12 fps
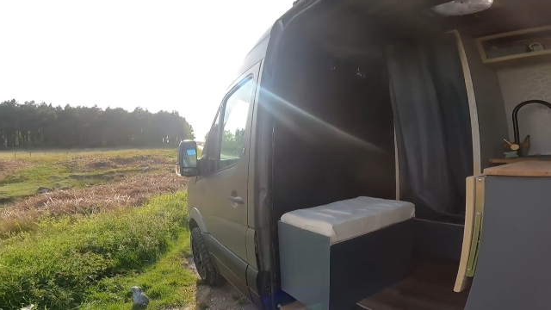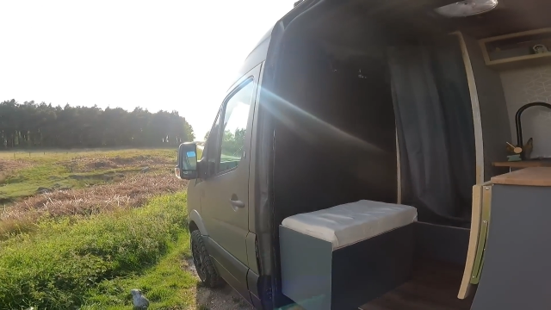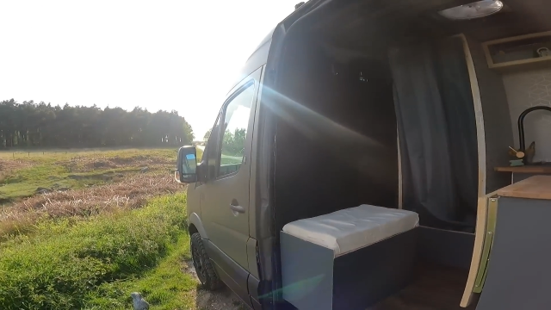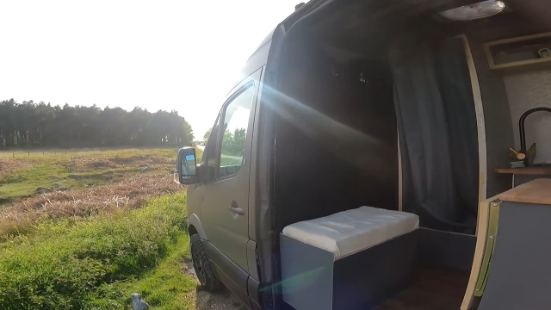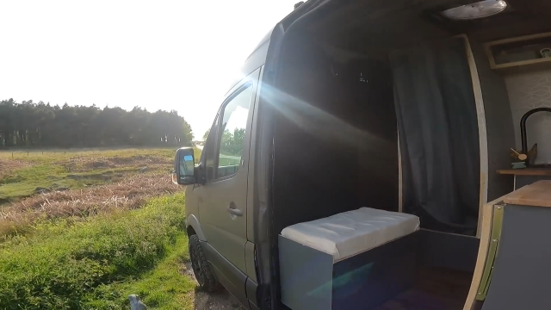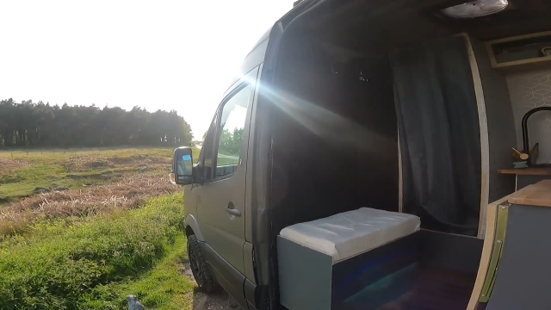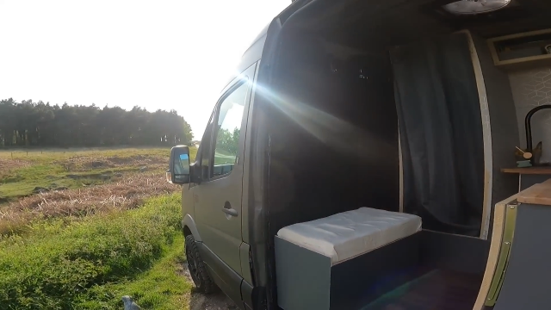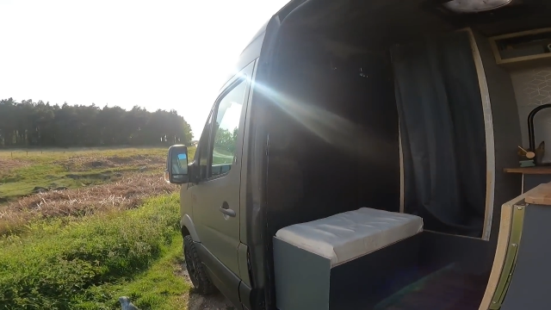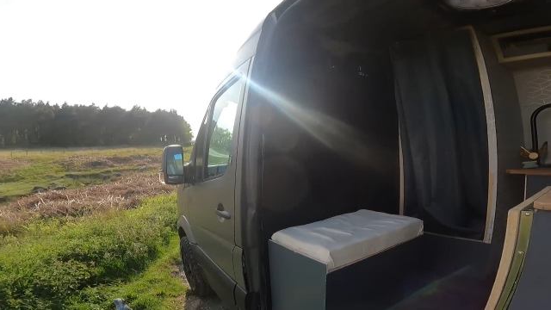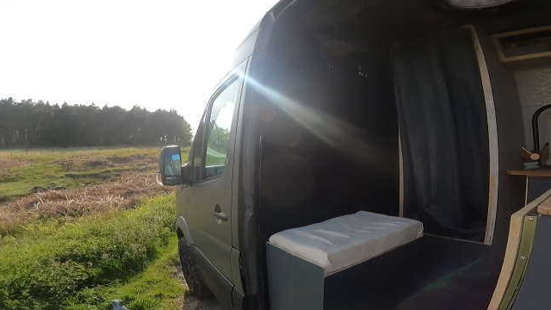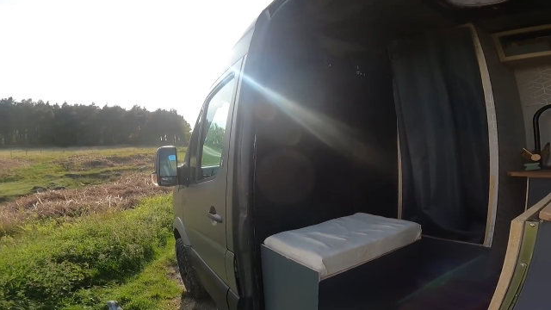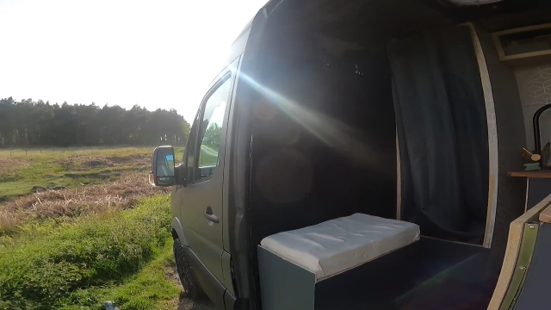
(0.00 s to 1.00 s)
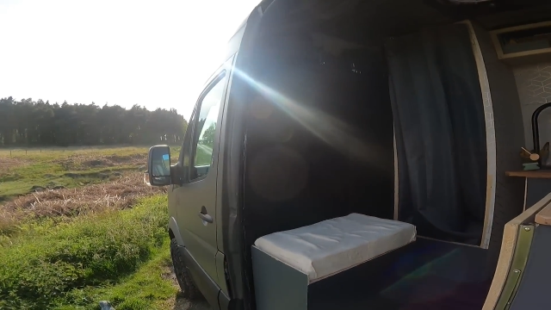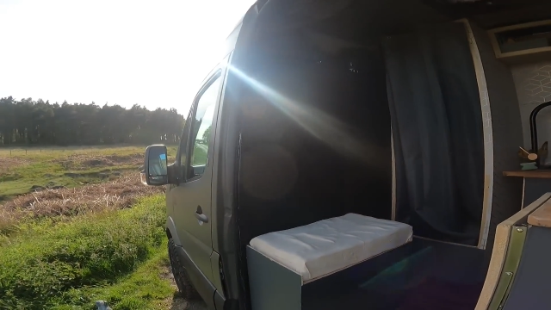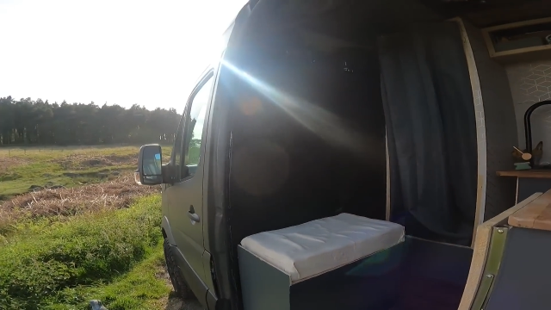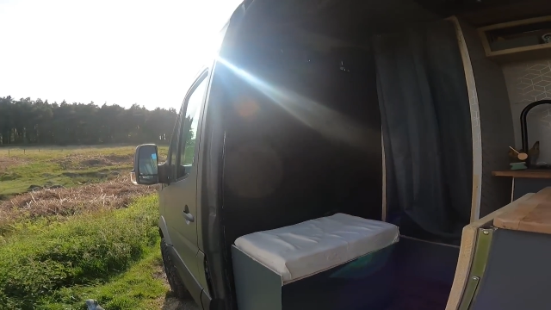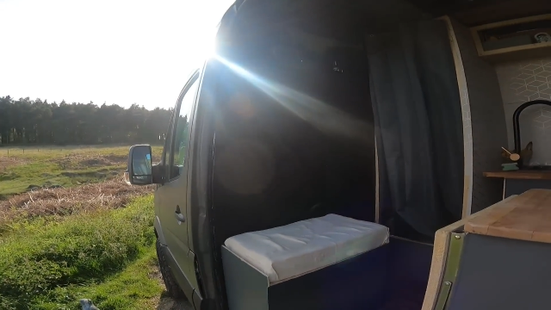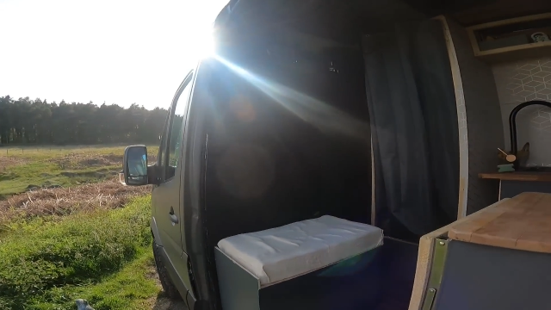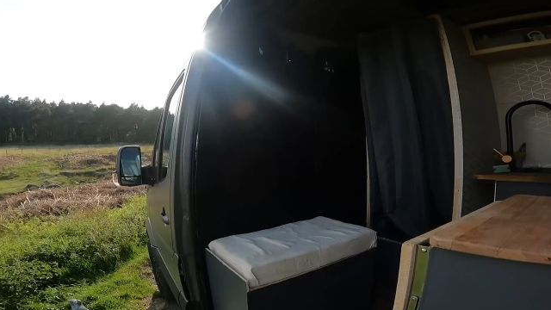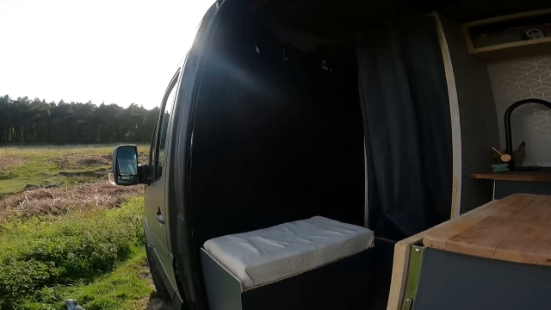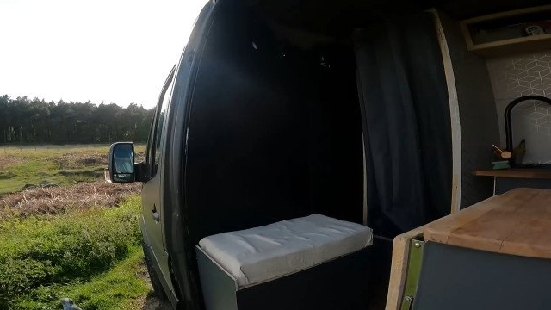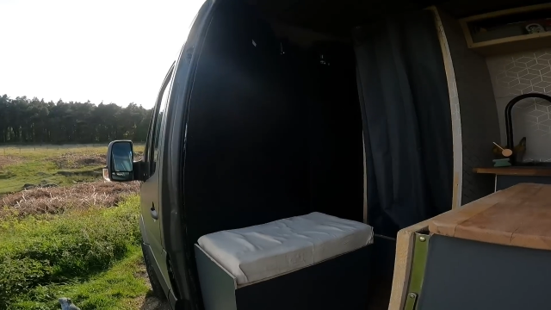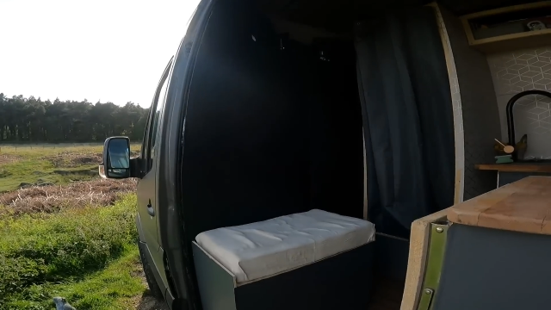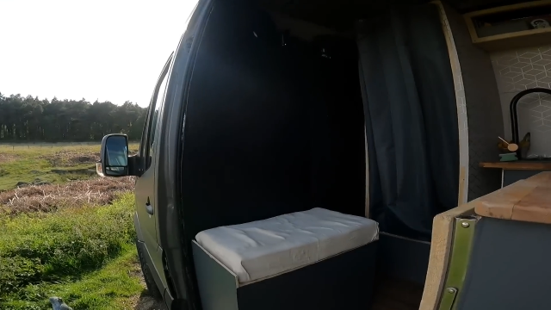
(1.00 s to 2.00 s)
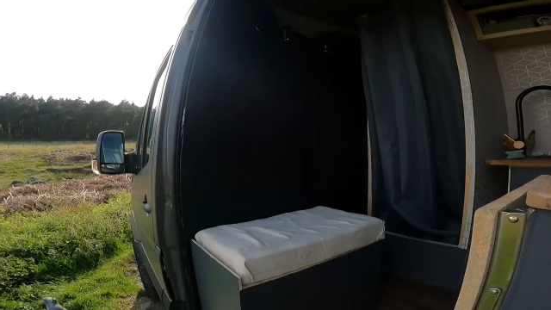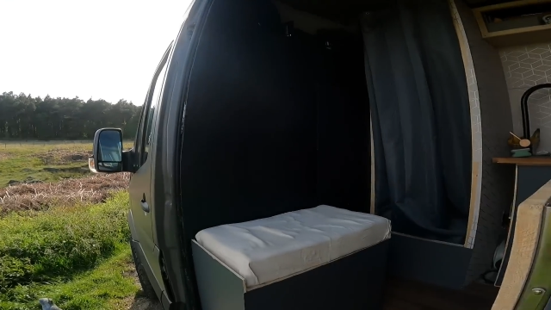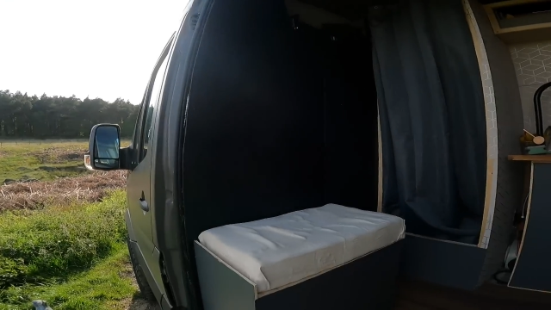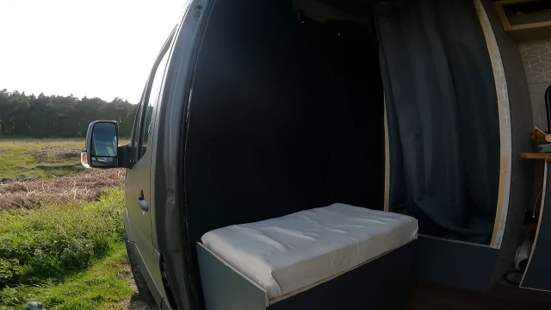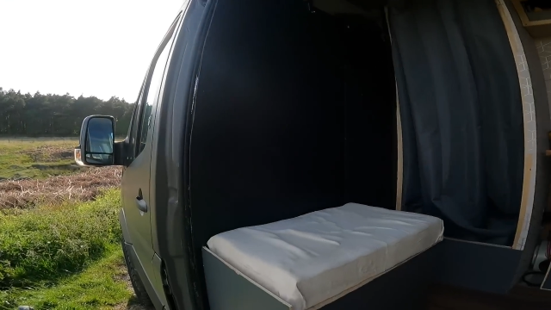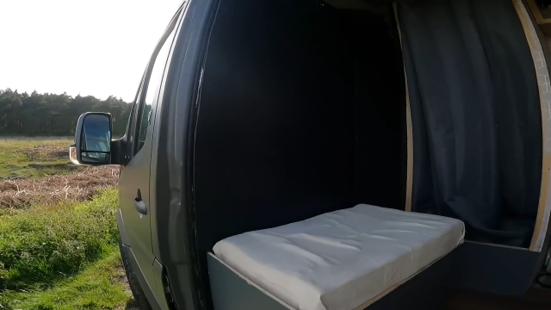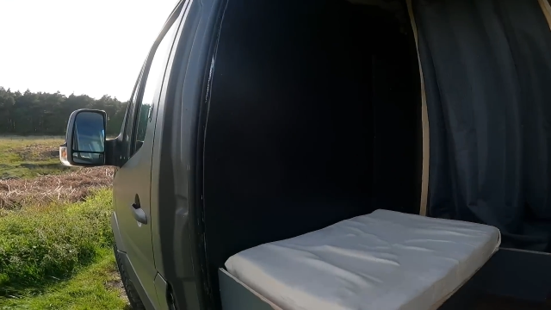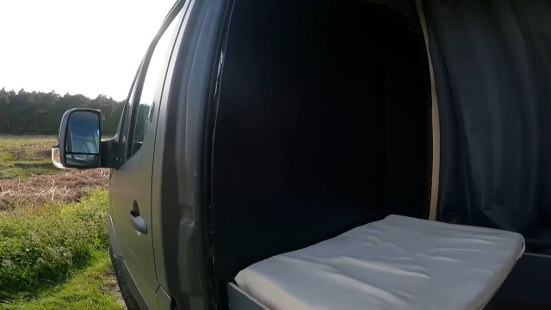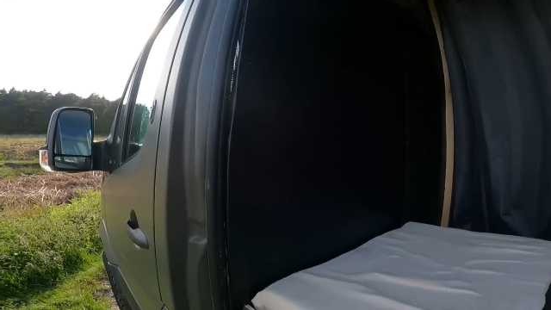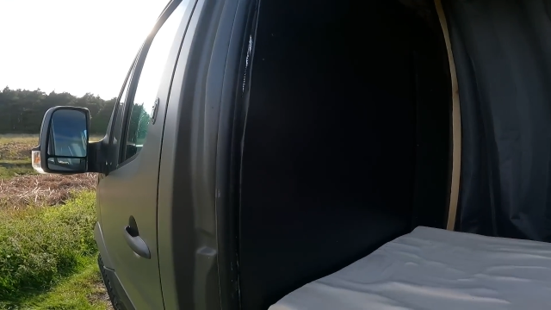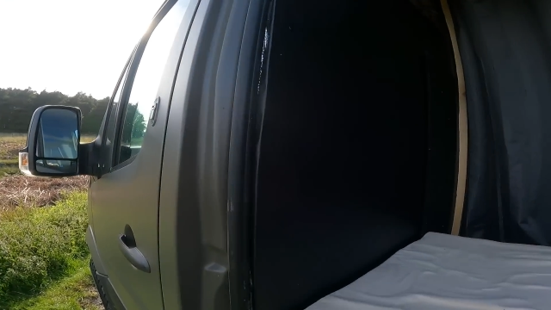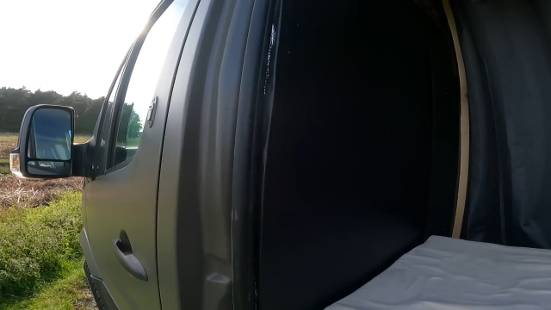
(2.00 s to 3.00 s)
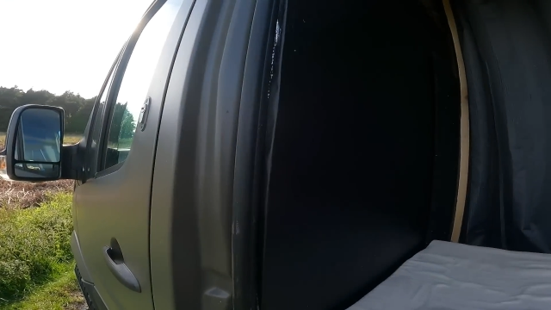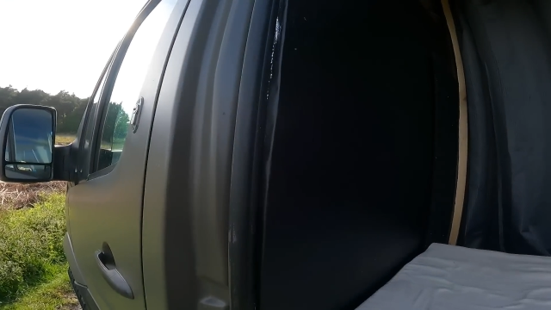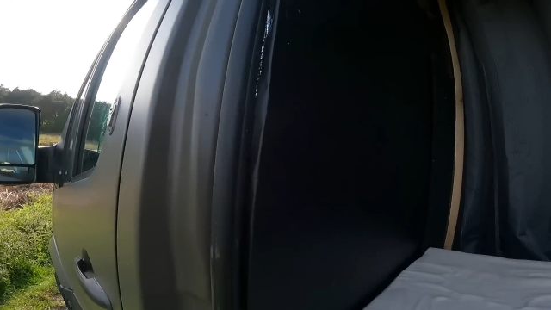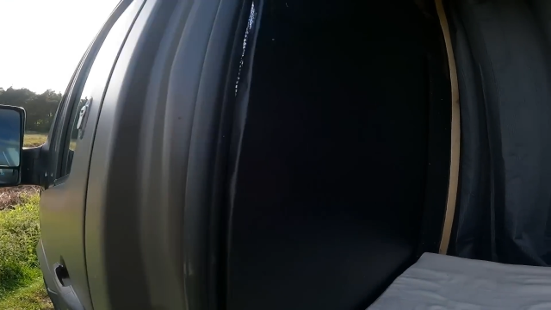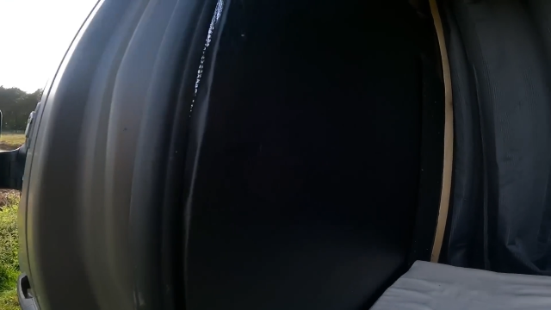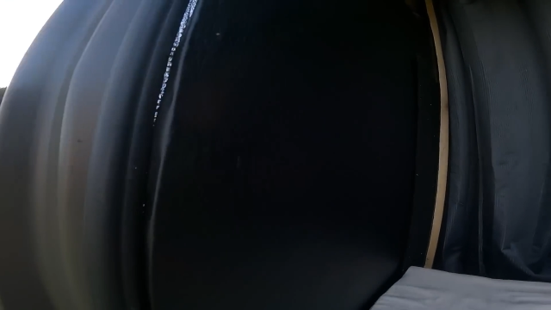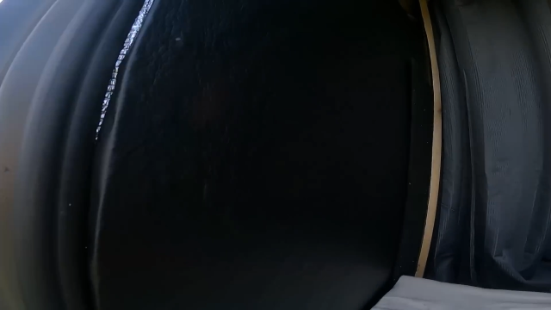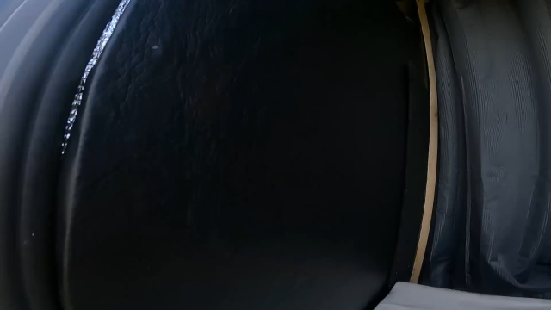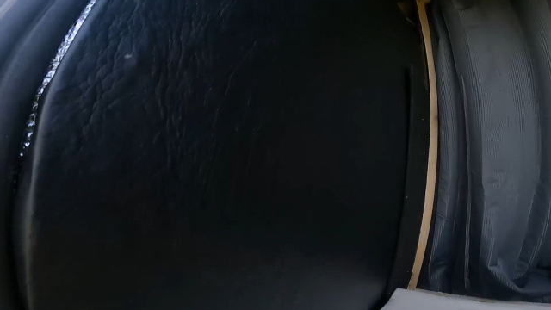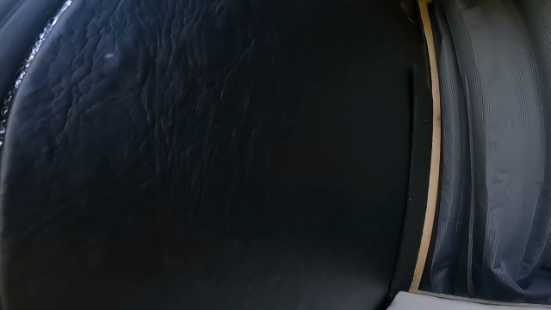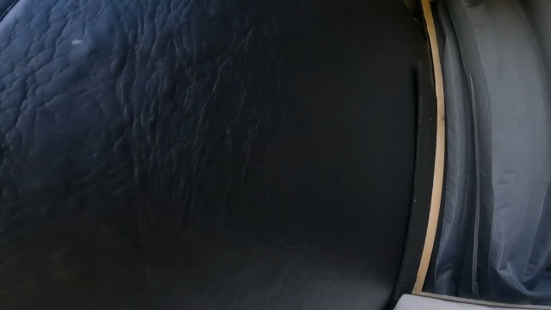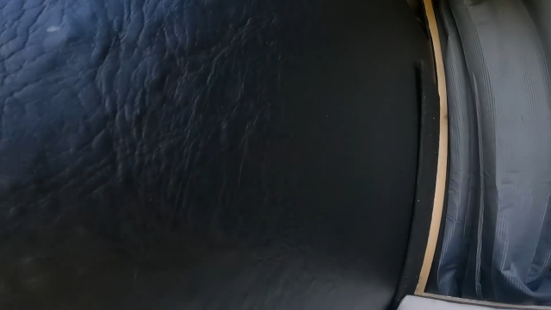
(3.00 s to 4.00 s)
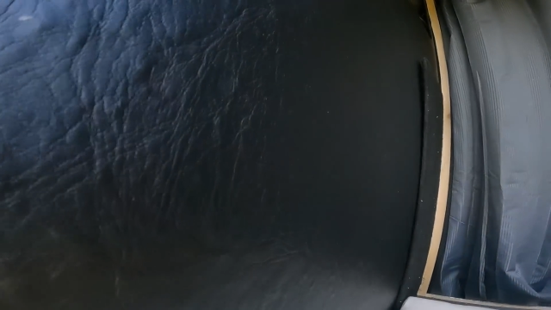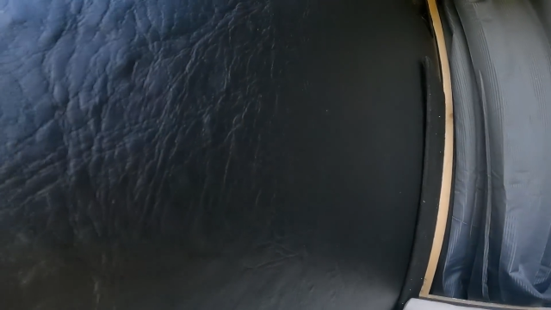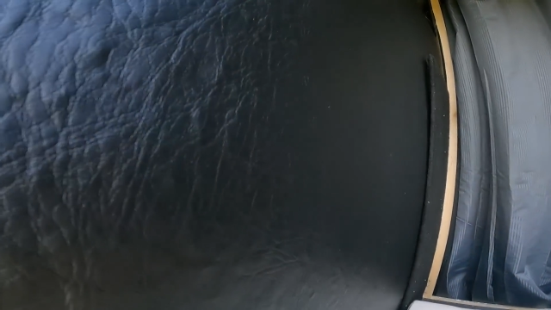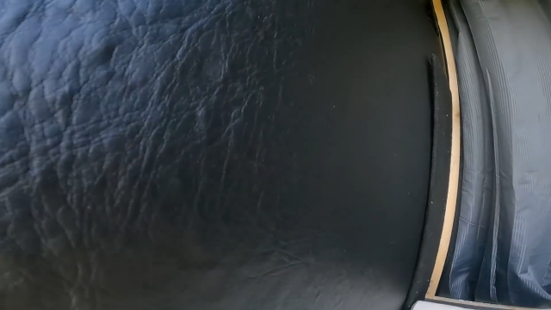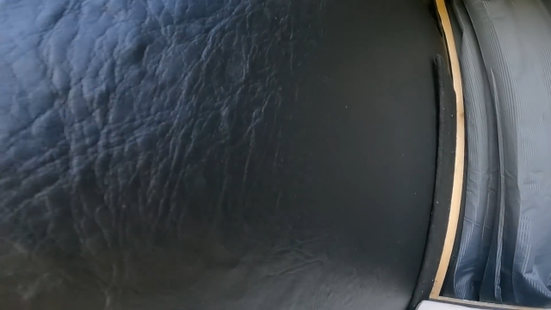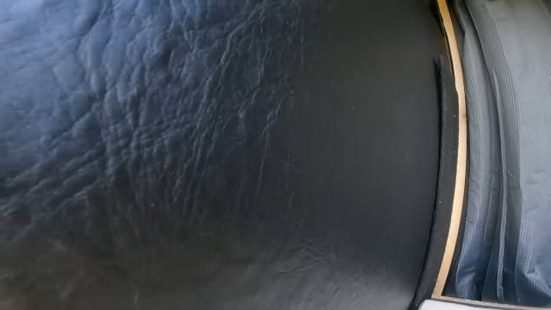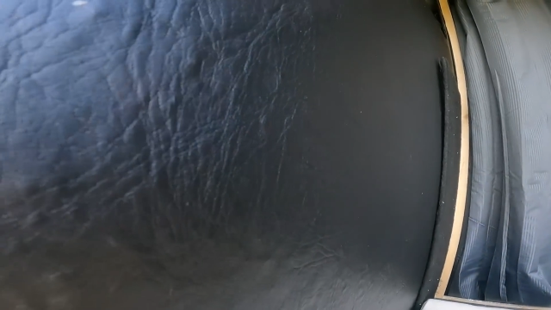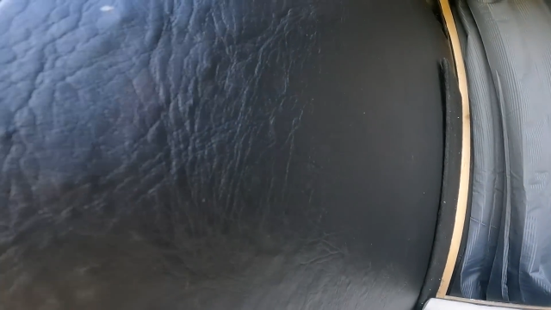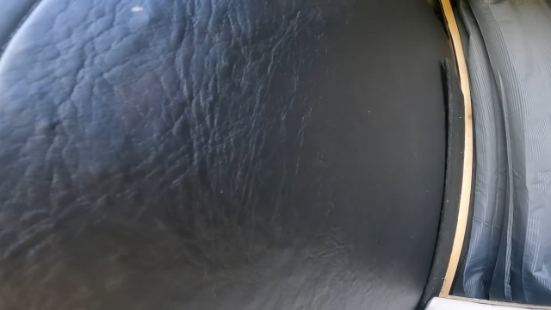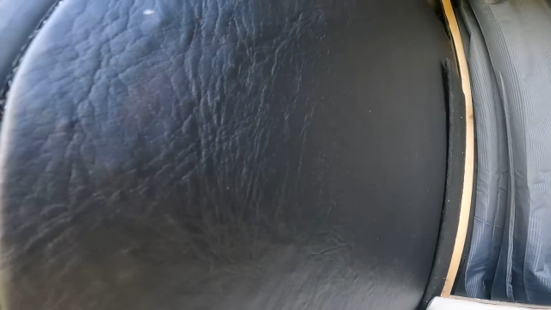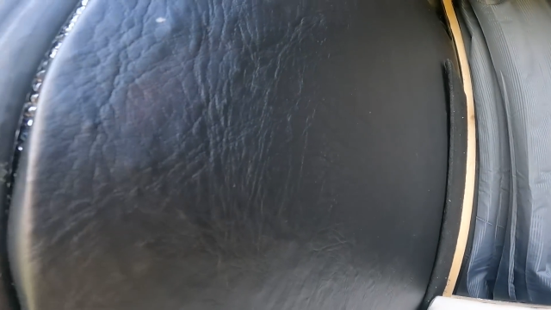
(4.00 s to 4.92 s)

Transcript: Nobody's mouth can be seen.